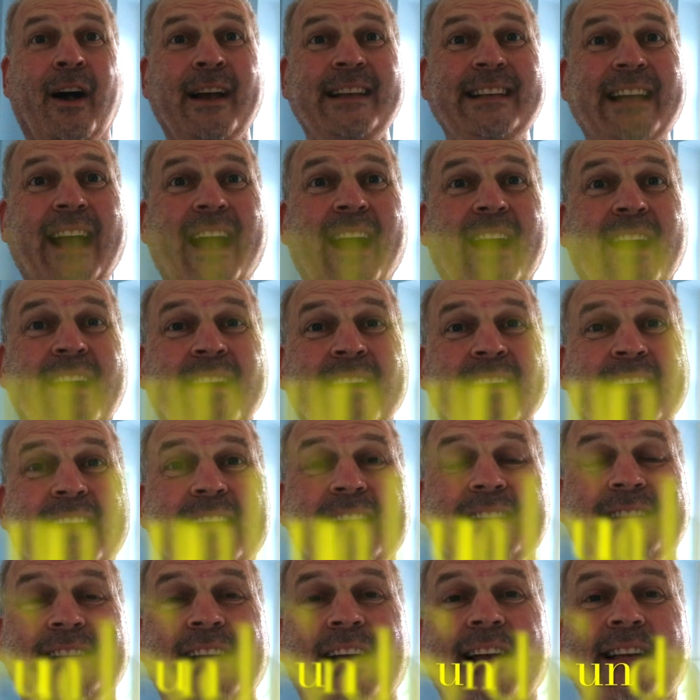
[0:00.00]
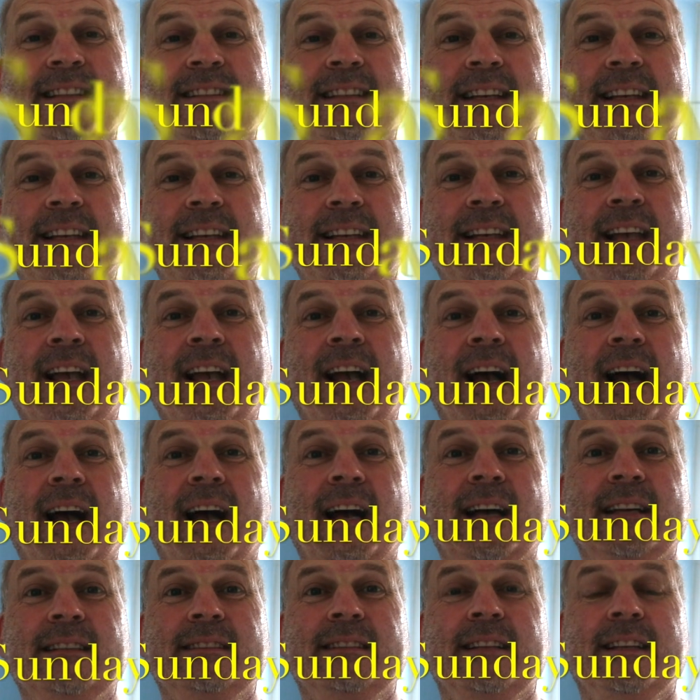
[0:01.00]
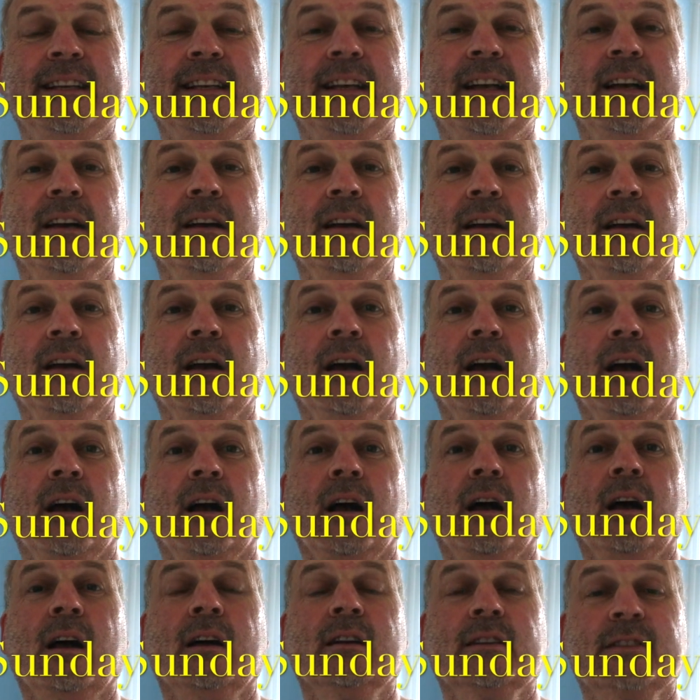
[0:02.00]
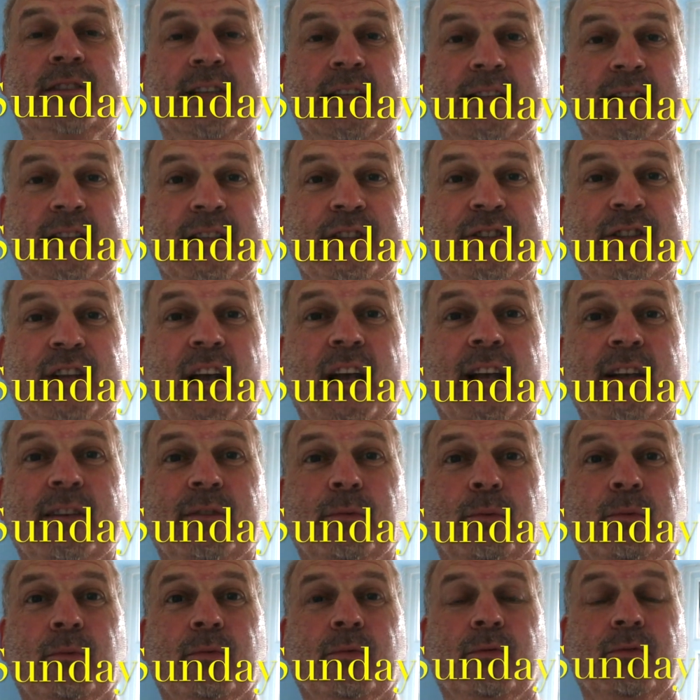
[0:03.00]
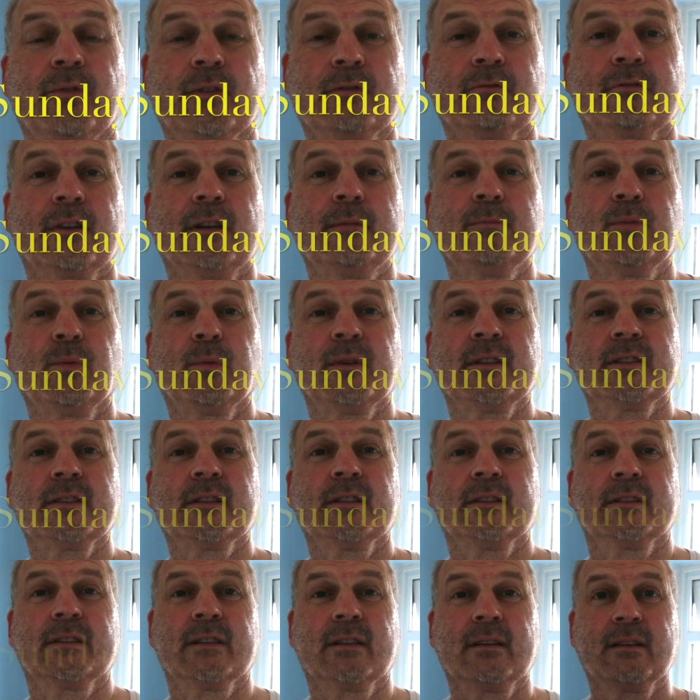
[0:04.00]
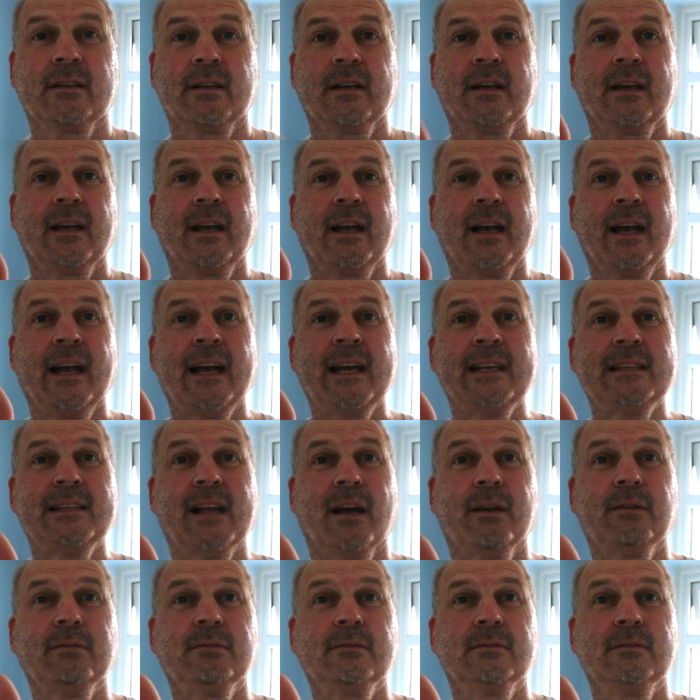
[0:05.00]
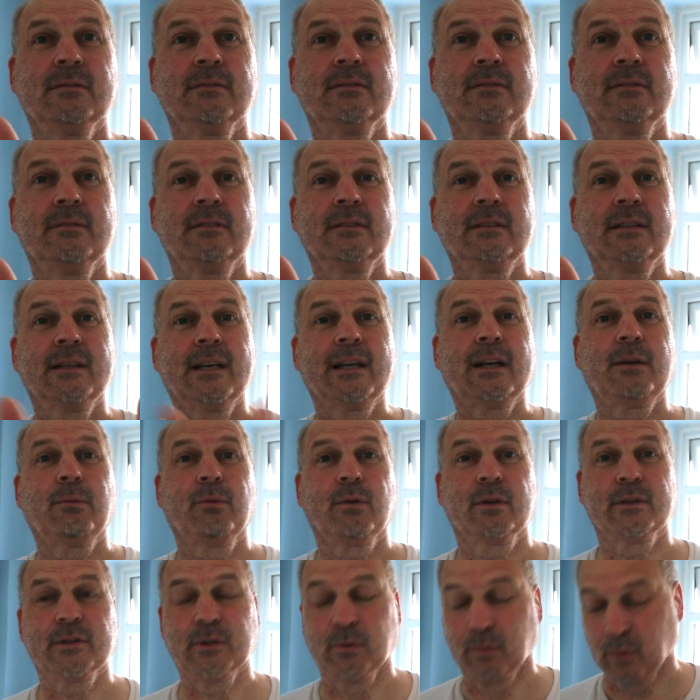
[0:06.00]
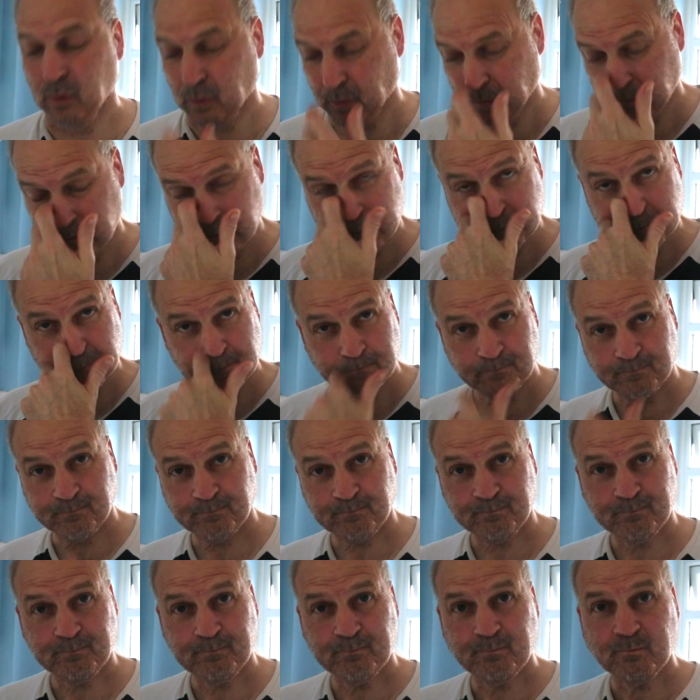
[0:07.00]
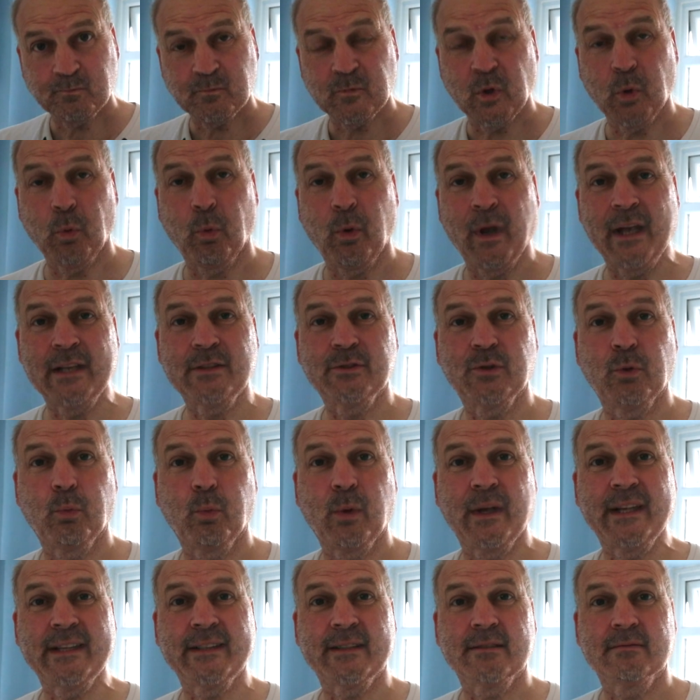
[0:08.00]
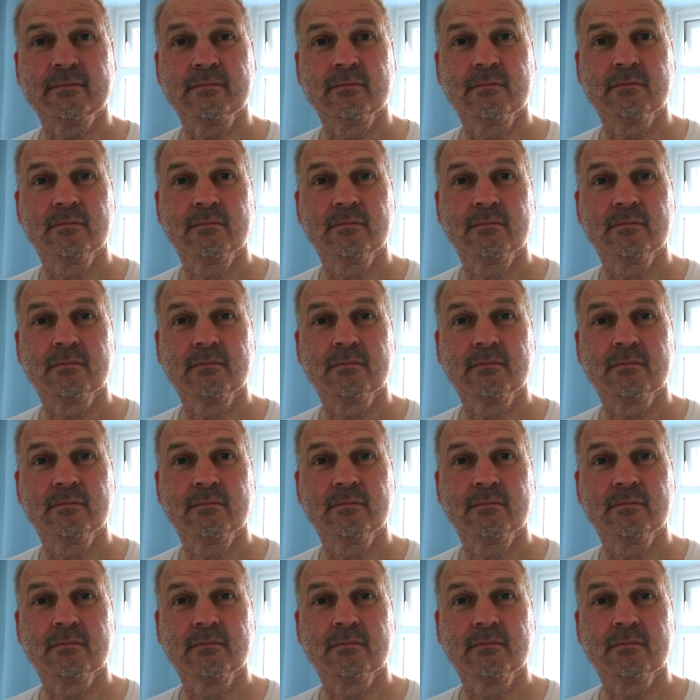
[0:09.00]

Hiya, it's Andy and the Sunday Shave from Cream and Whiskers. Hello, how are you all? Well, had a good week?